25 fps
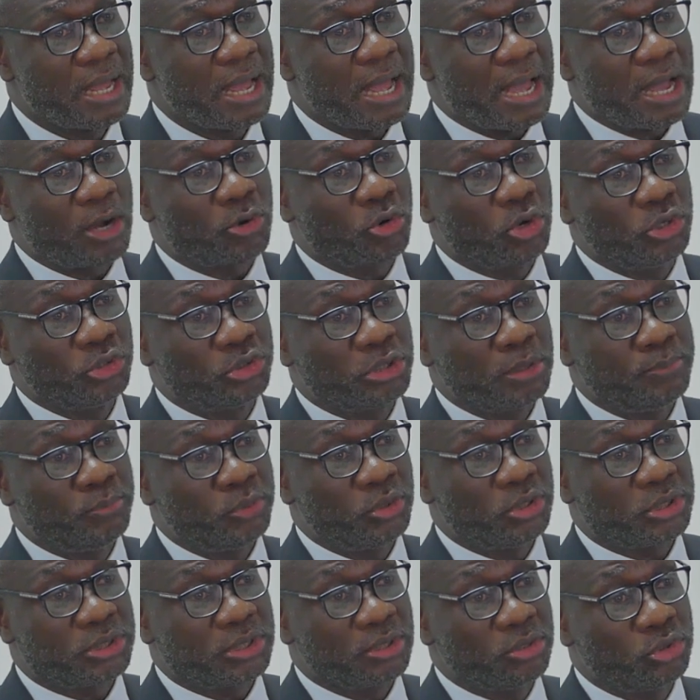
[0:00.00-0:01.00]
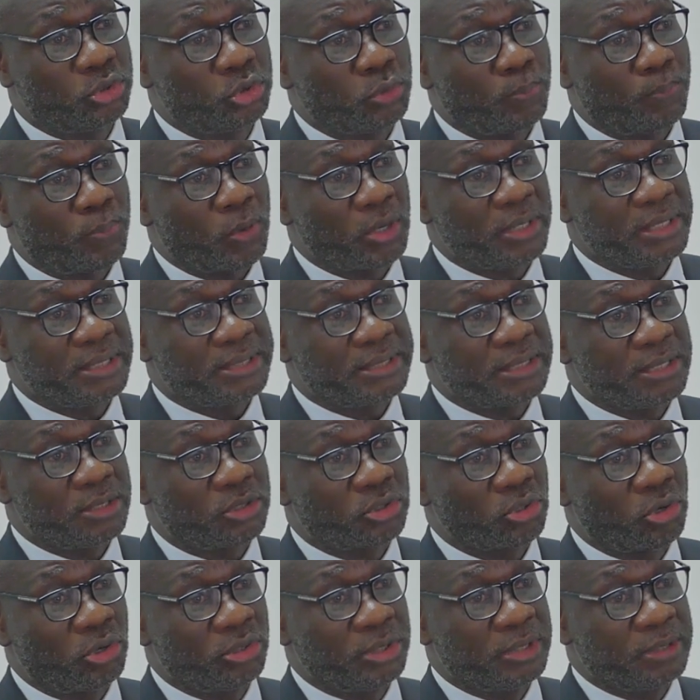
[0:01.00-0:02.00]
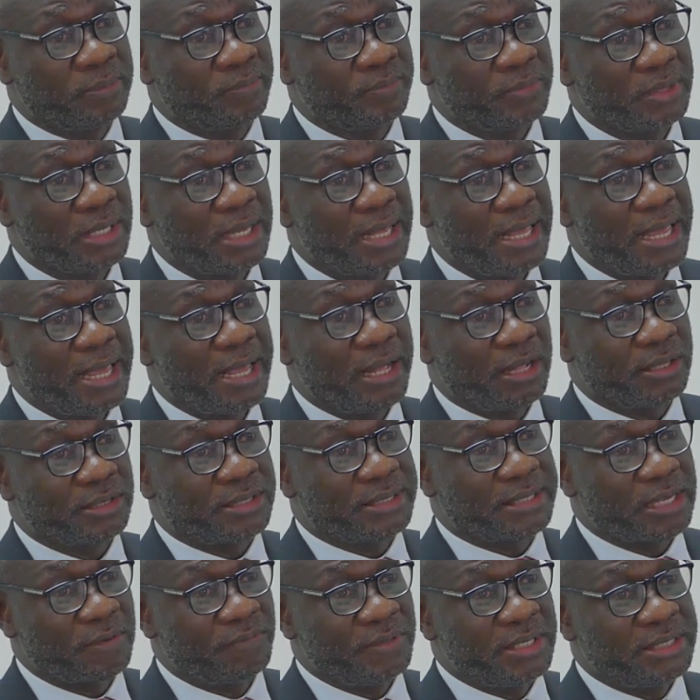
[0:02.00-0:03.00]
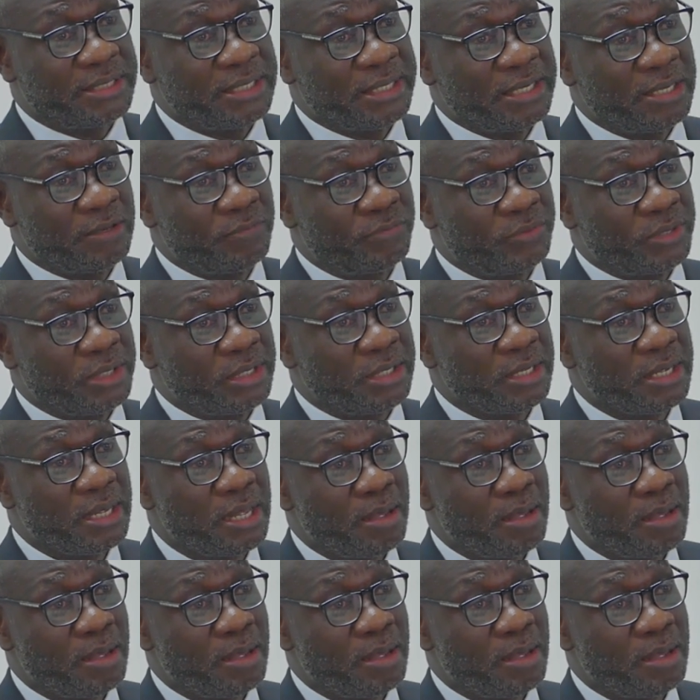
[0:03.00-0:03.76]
our contribution to policies on health service delivery.